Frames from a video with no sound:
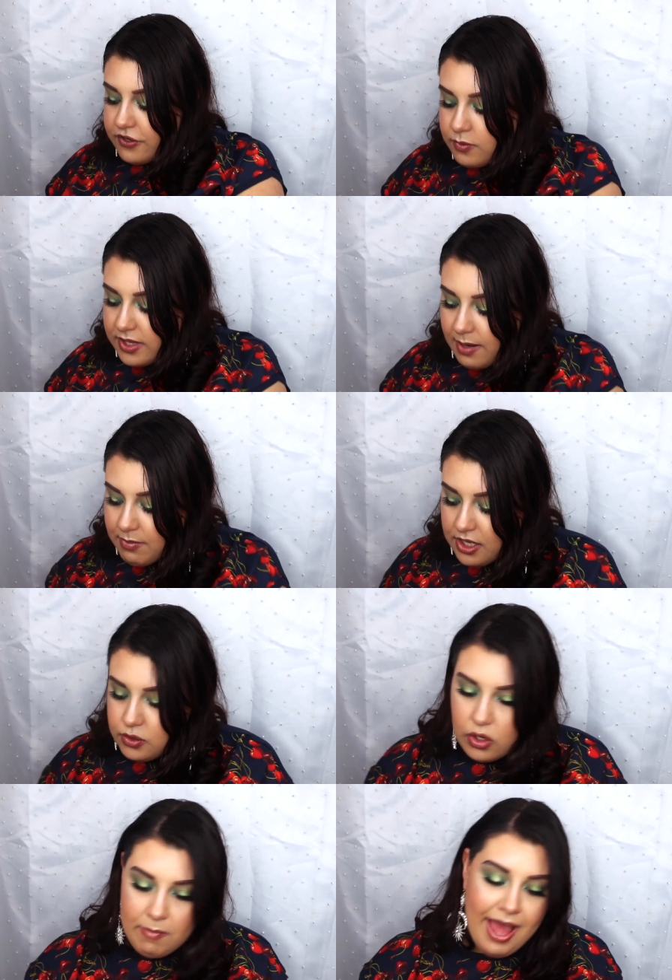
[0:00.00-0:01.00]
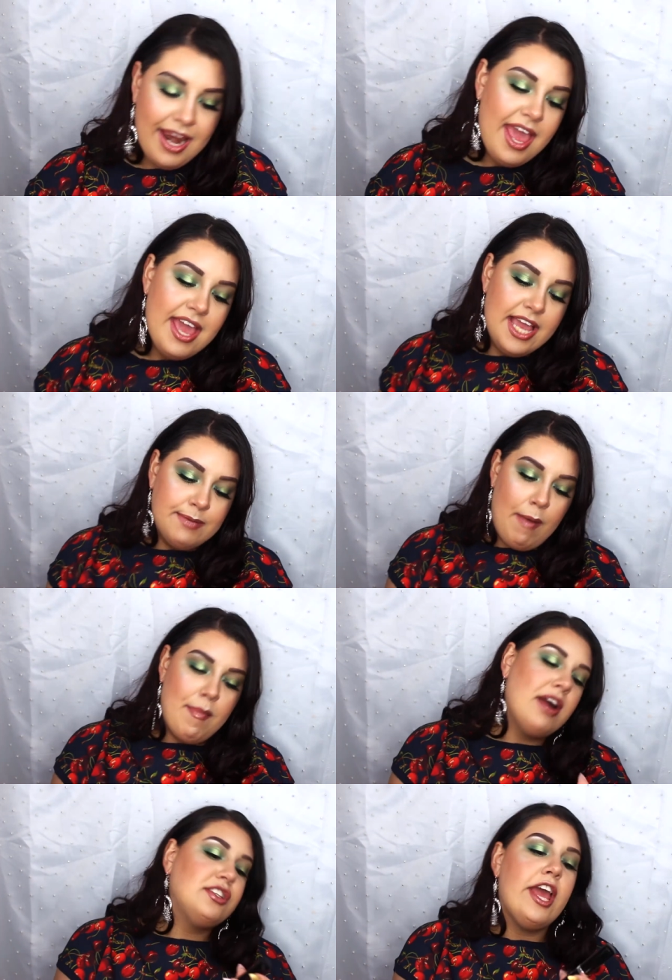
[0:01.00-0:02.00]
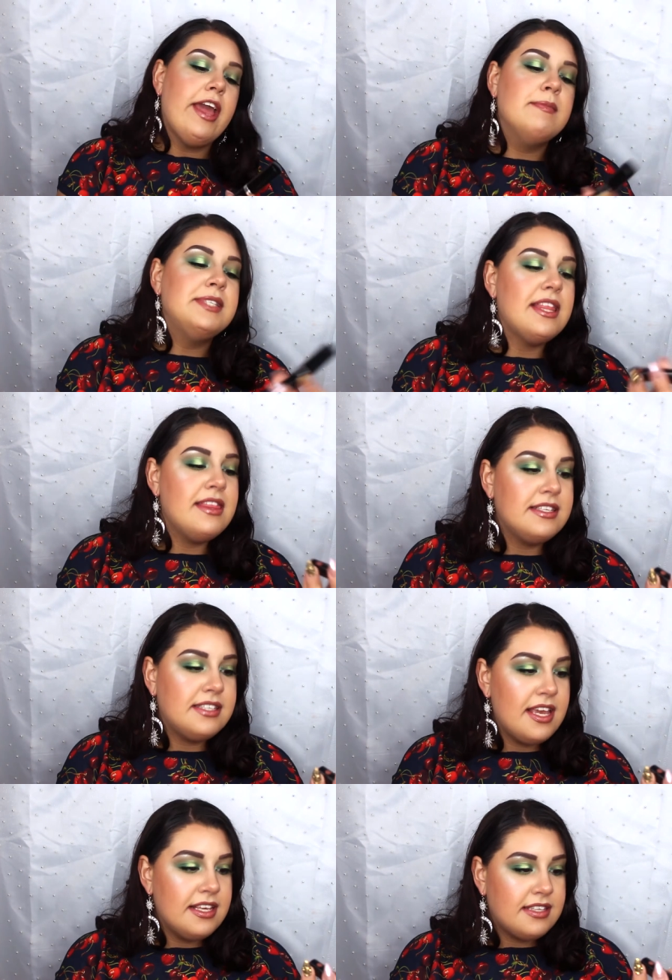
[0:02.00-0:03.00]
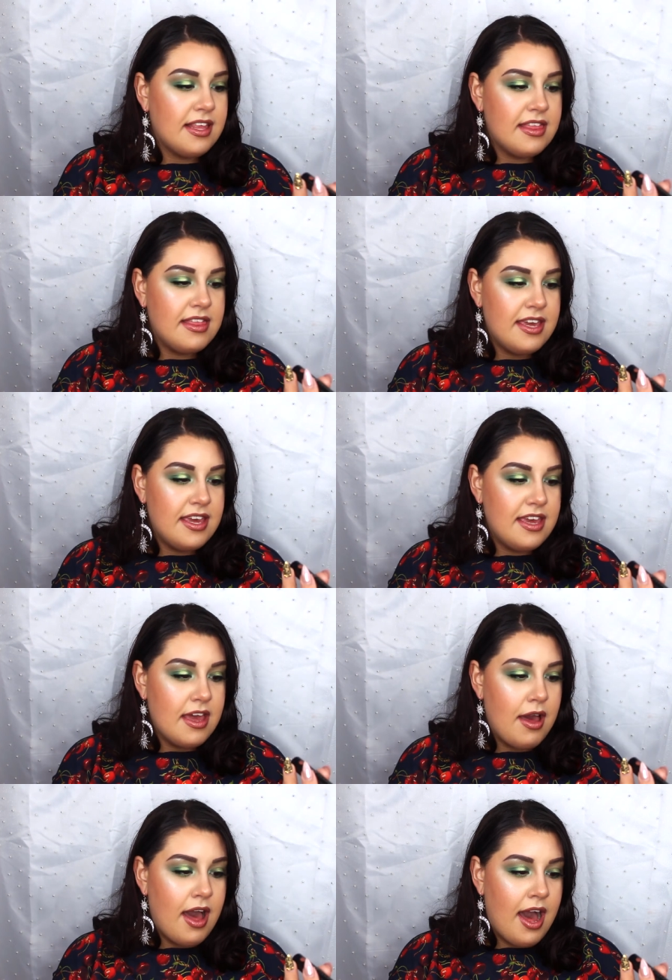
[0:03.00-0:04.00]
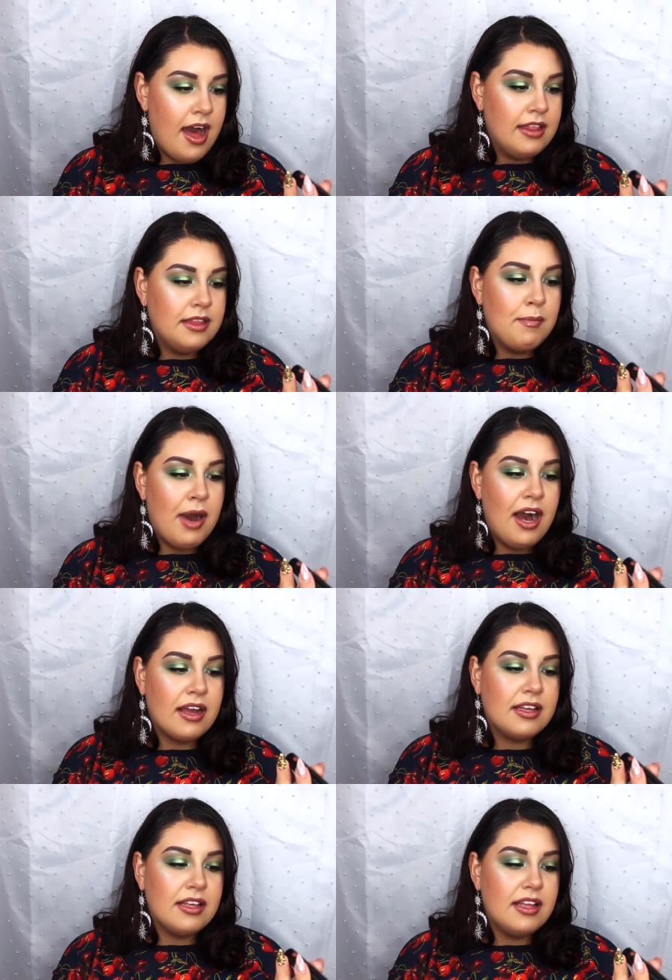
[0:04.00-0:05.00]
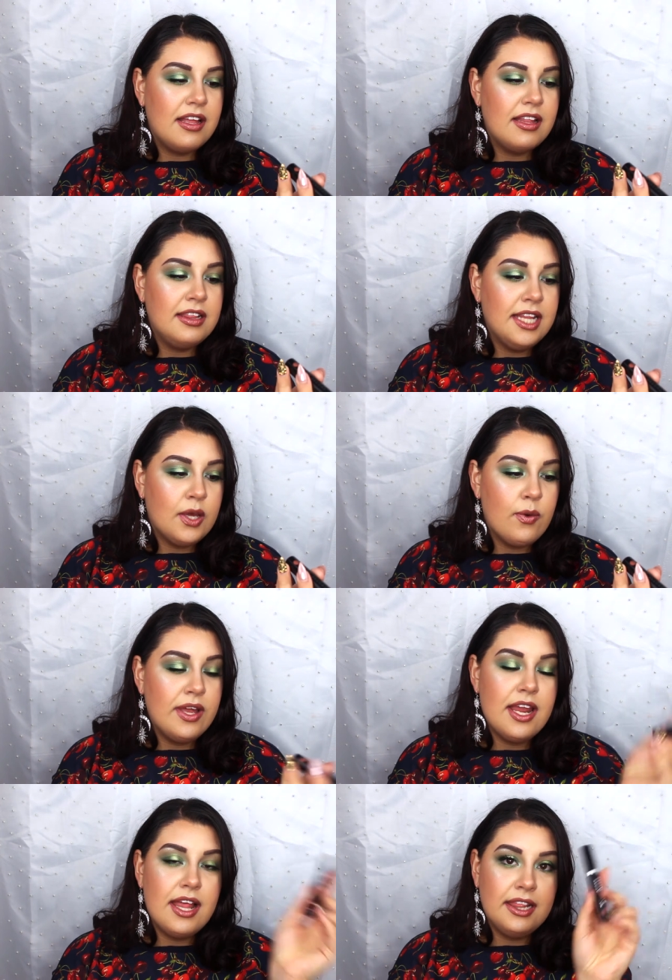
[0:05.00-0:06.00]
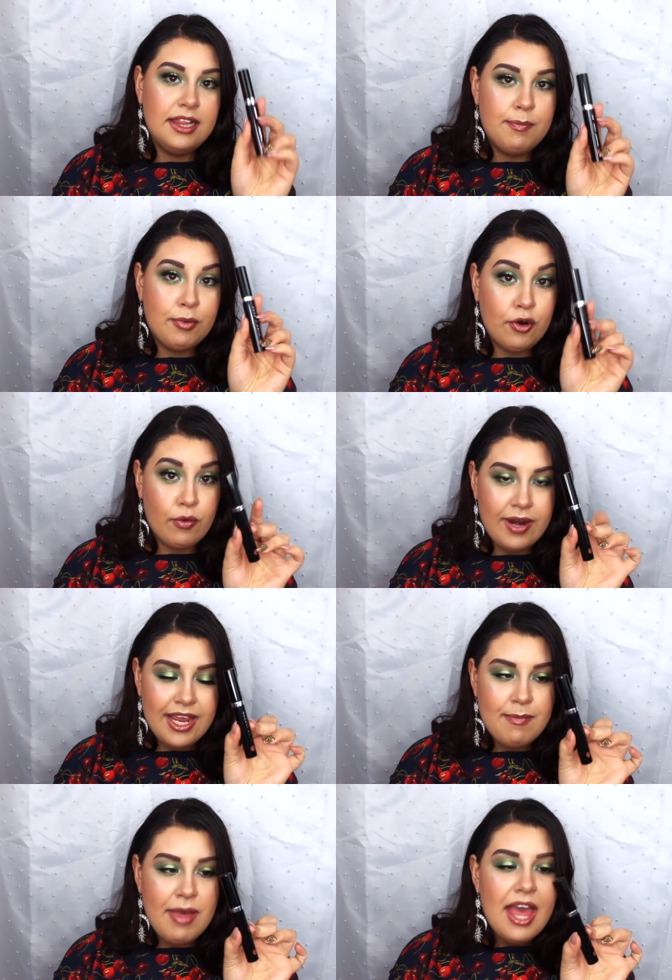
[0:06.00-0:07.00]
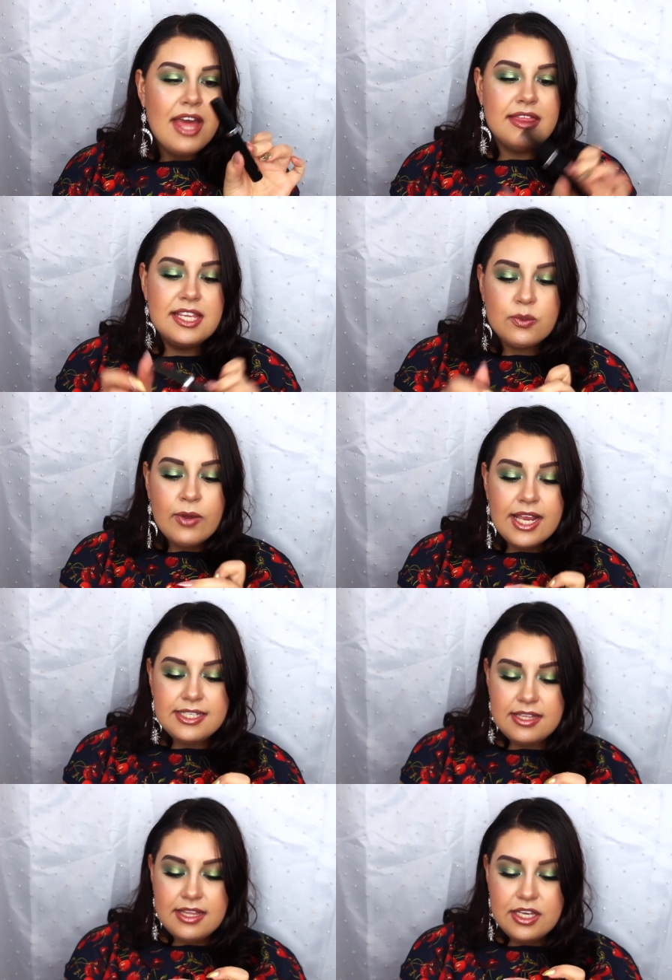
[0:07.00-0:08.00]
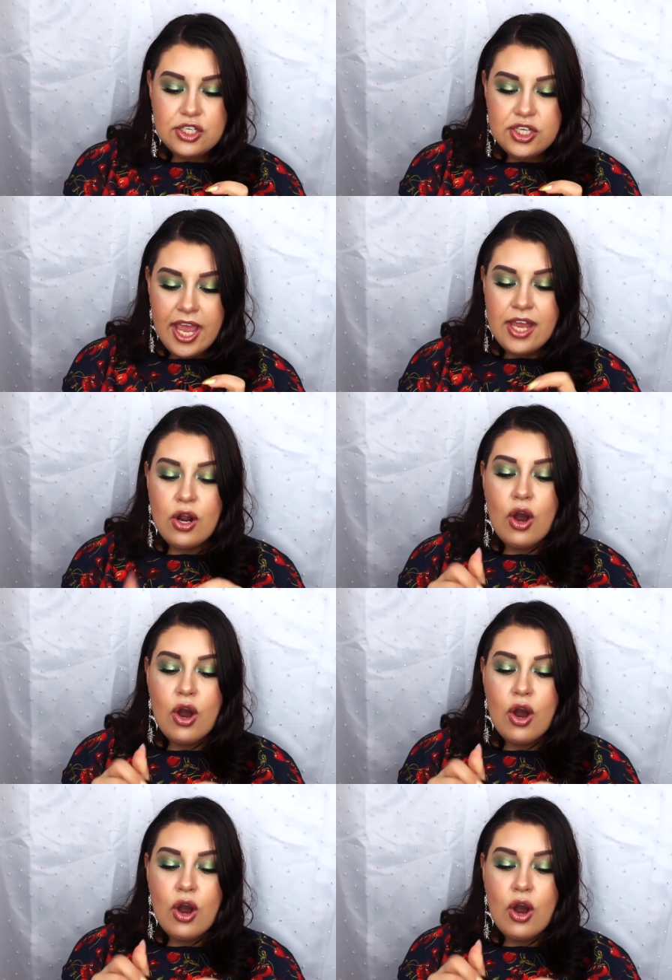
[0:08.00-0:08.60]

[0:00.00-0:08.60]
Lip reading: the first one that I'm going to talk about is by Marc Jacobs. This is the Le Marc Liquid Lip Cream. This one is in the shade